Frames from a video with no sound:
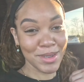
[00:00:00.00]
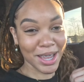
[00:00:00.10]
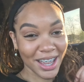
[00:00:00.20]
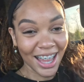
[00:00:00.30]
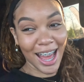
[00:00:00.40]

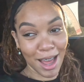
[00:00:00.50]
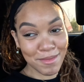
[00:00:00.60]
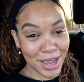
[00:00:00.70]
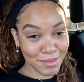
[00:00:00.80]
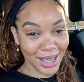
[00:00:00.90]
make, I
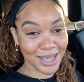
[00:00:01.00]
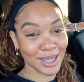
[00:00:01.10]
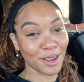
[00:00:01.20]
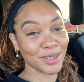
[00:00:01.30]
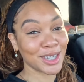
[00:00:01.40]
make
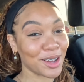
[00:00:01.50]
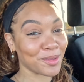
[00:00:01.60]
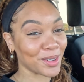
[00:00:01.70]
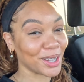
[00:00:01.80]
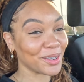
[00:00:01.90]
myself
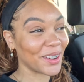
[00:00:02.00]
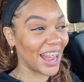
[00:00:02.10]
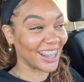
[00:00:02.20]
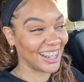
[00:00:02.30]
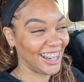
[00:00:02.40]
sound really
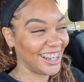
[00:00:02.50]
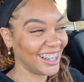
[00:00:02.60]
raggedy.